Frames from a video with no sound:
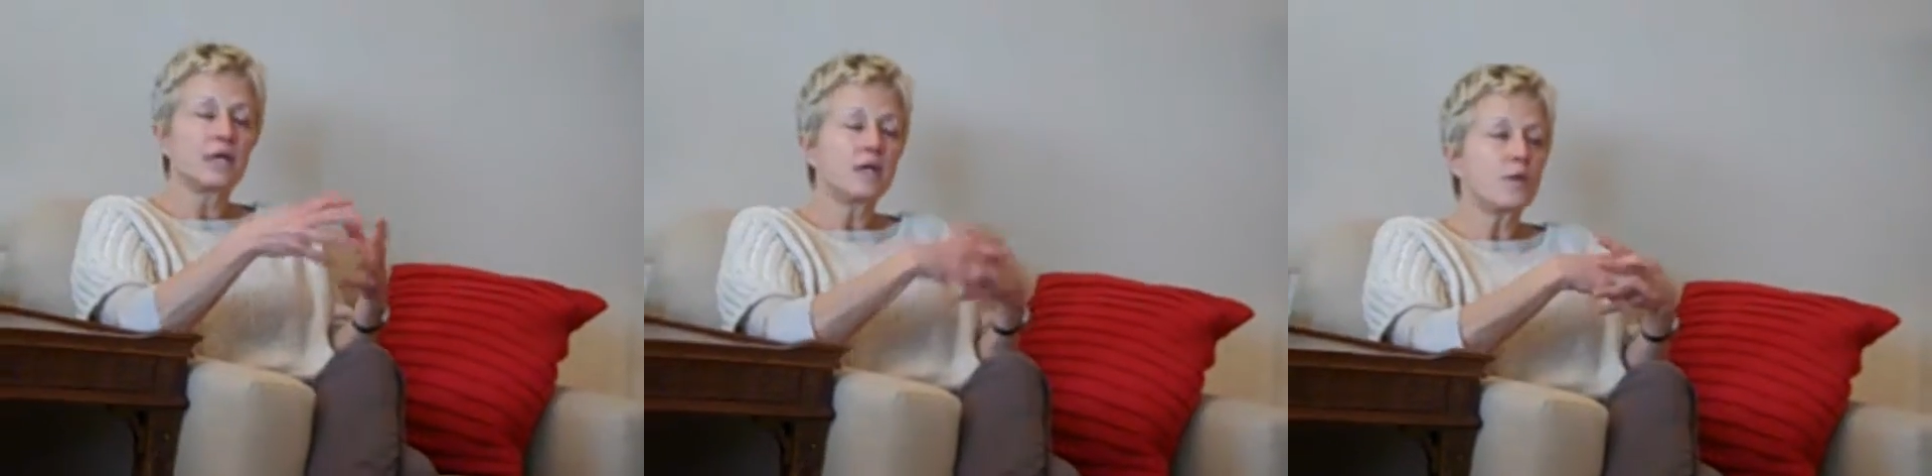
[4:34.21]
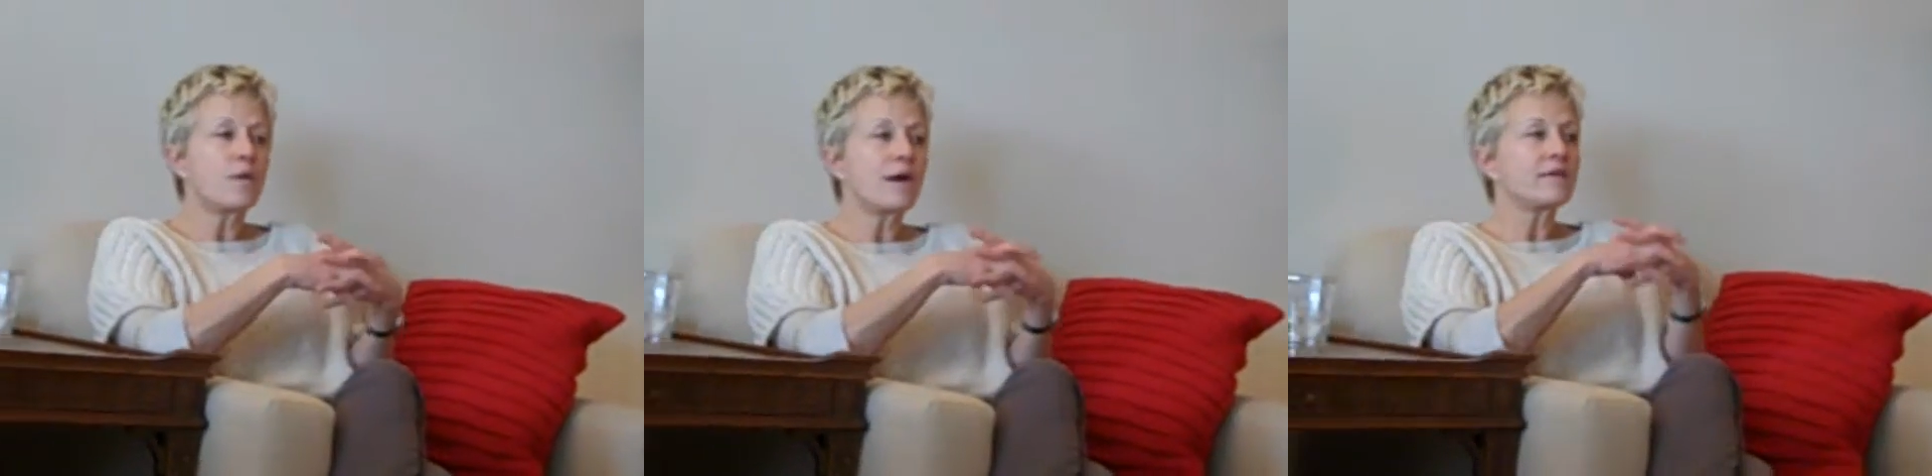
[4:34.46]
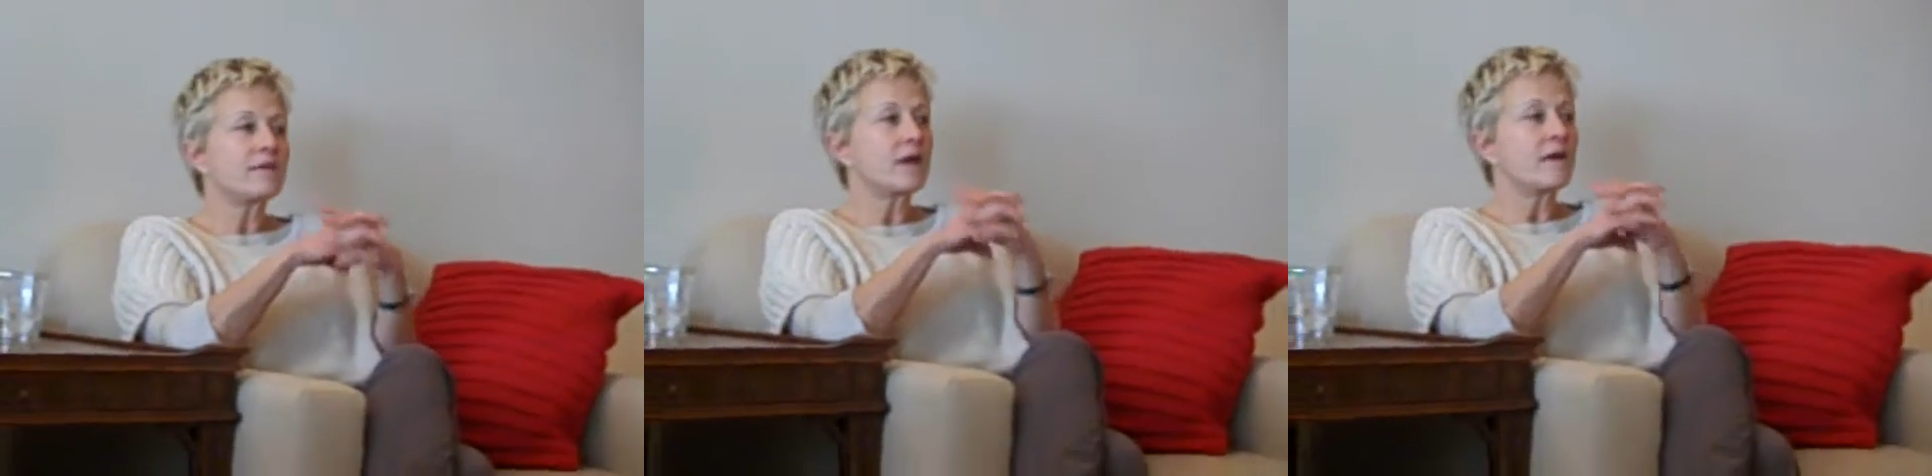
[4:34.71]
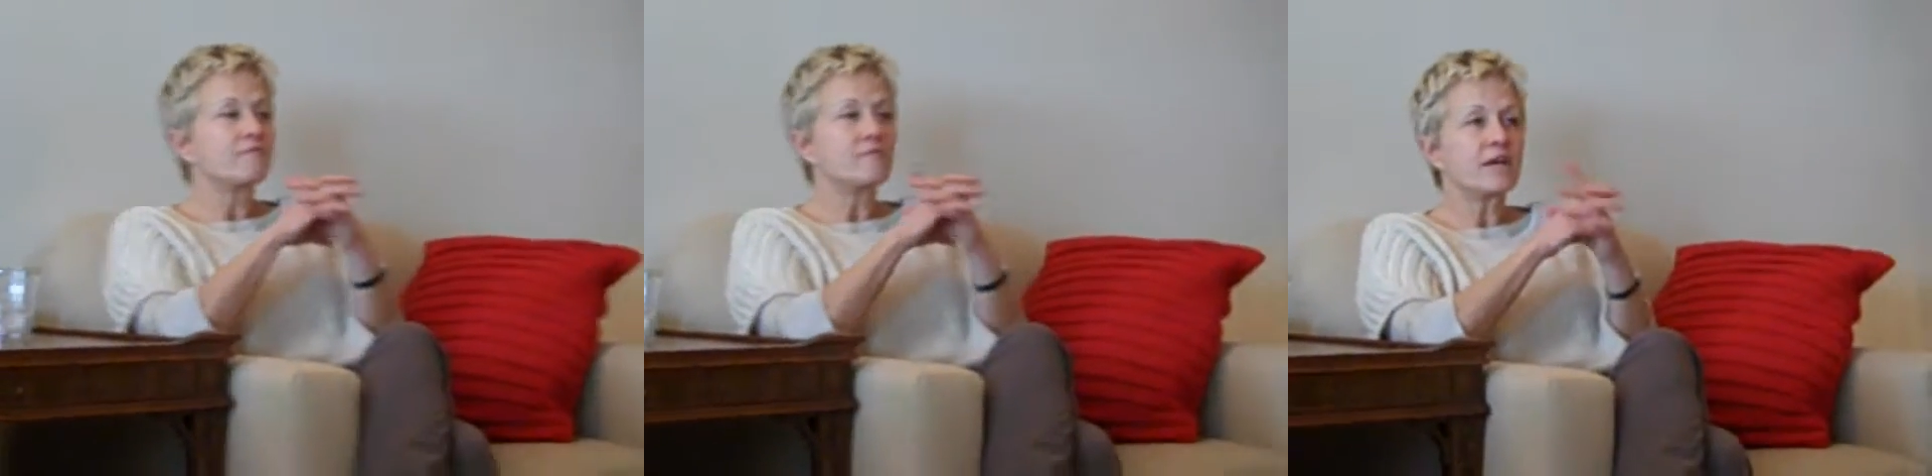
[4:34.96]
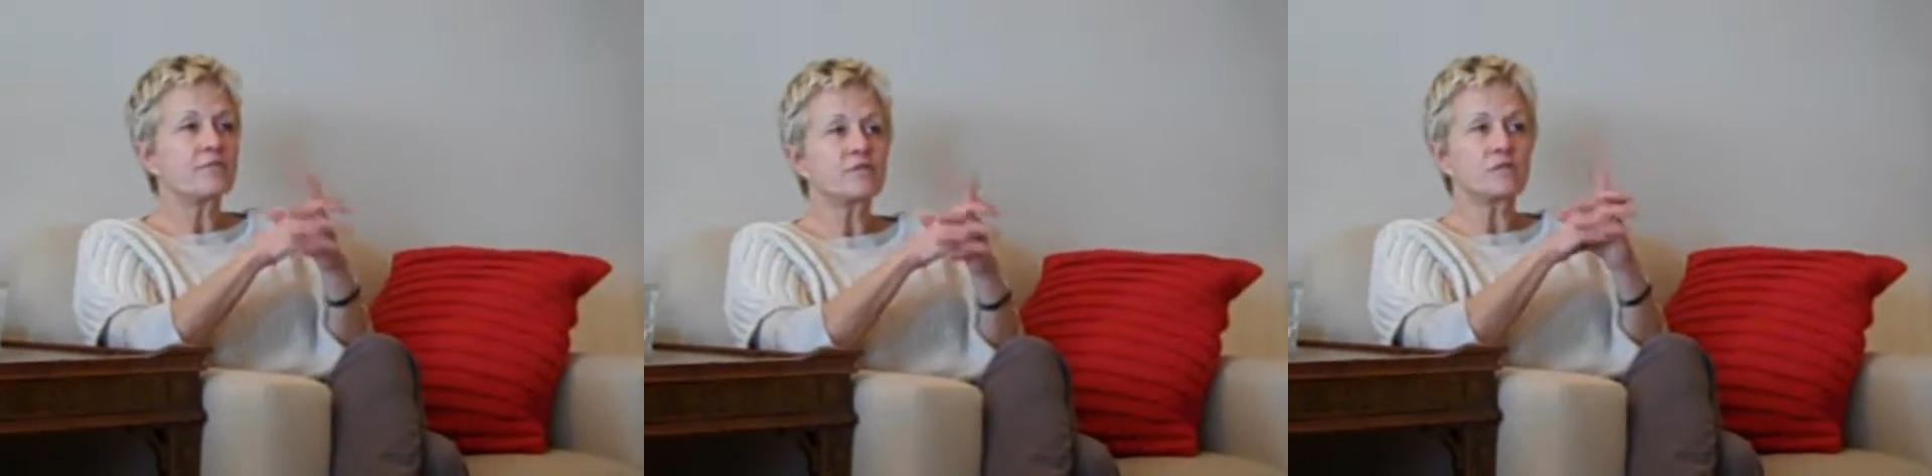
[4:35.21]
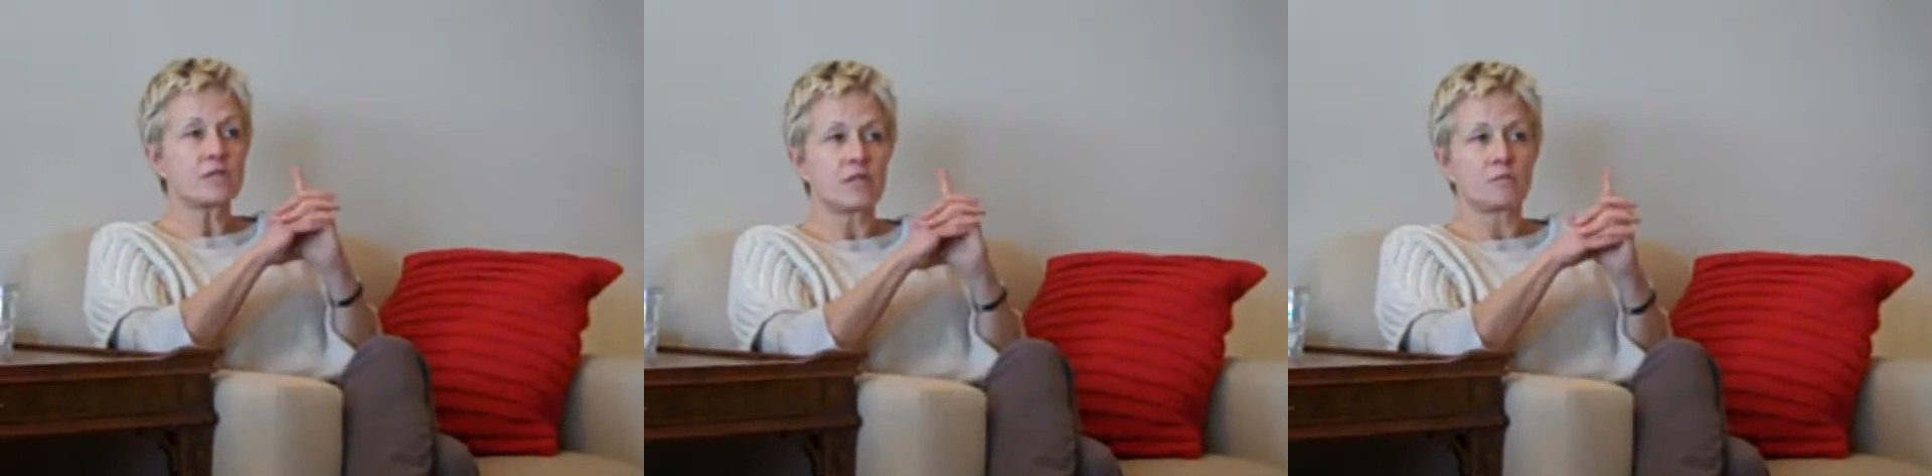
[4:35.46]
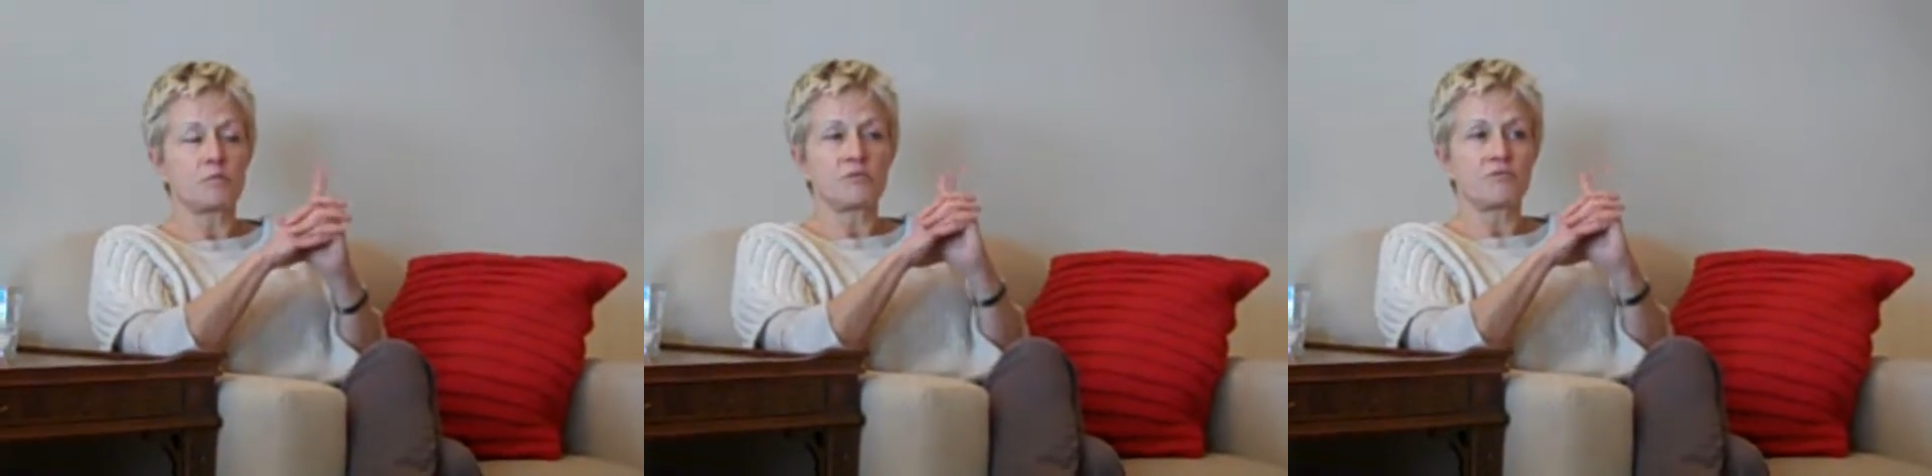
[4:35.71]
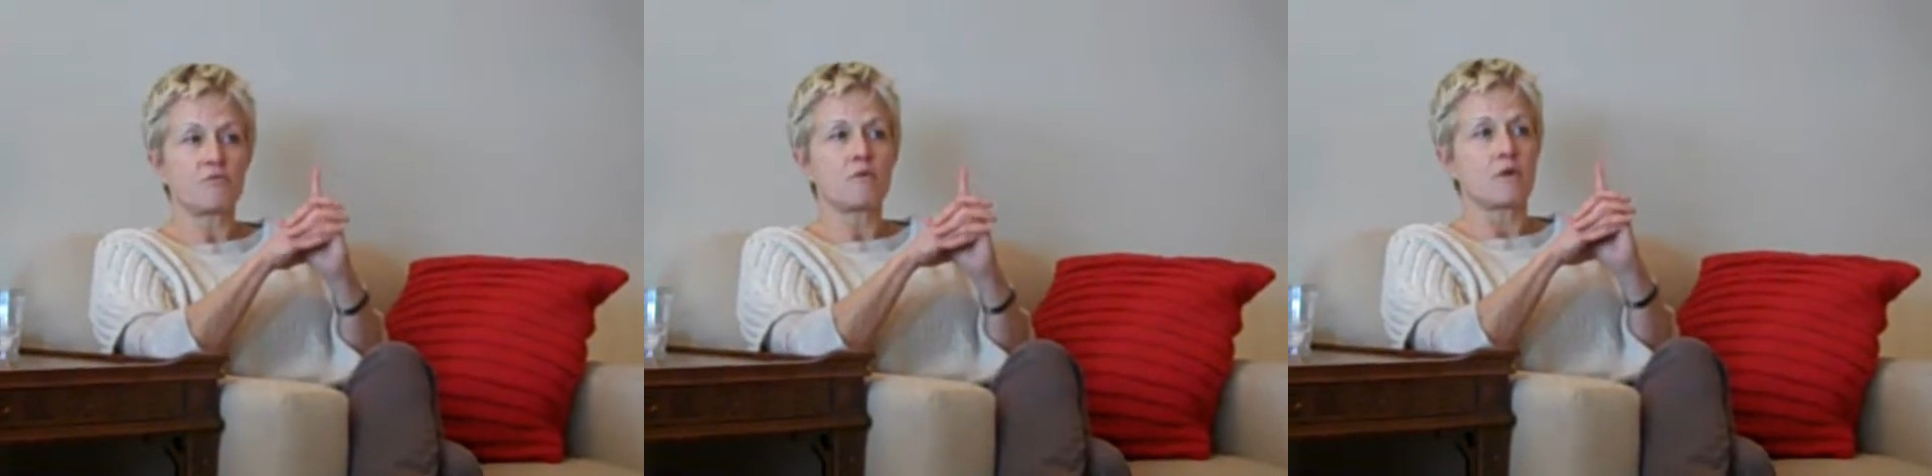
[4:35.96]
in a way that I've never seen
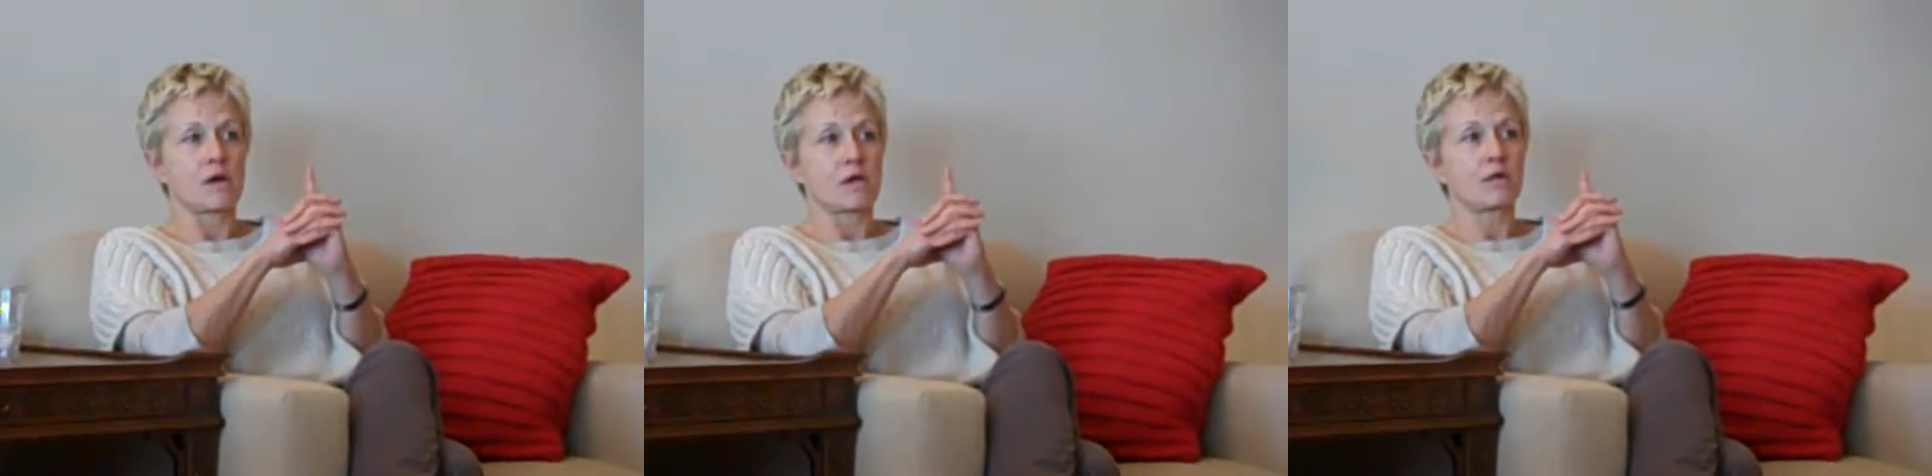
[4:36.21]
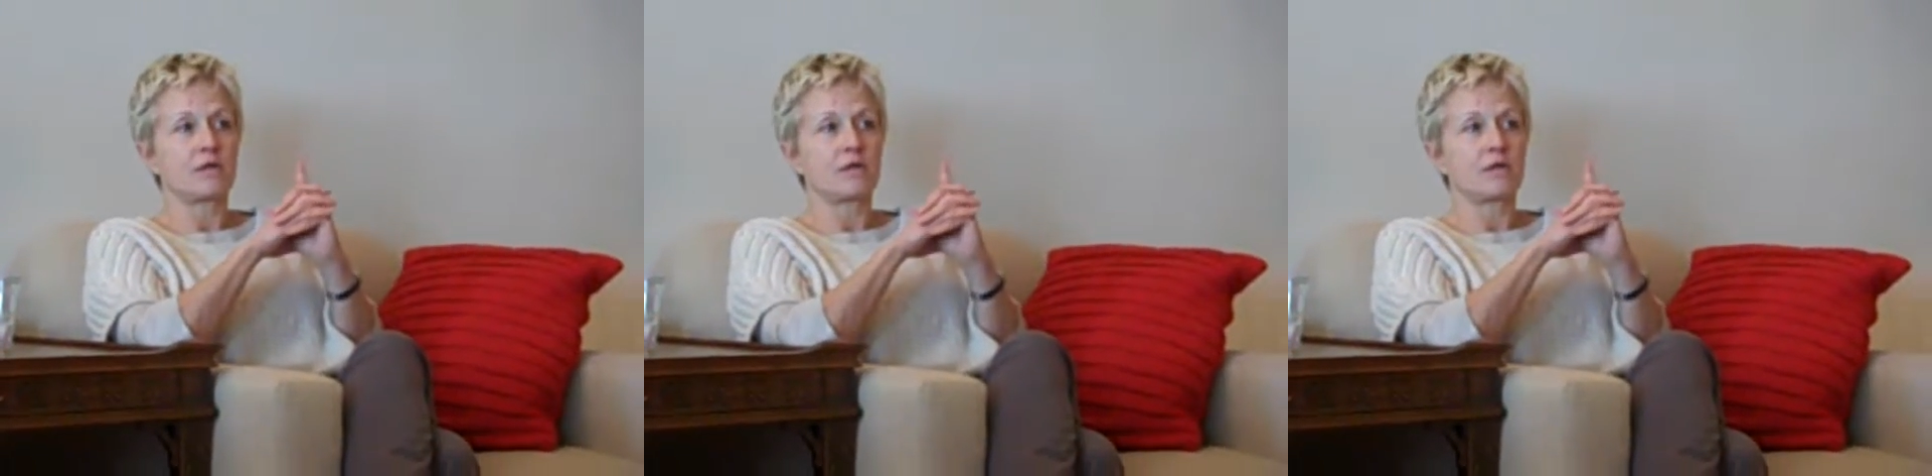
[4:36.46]
before,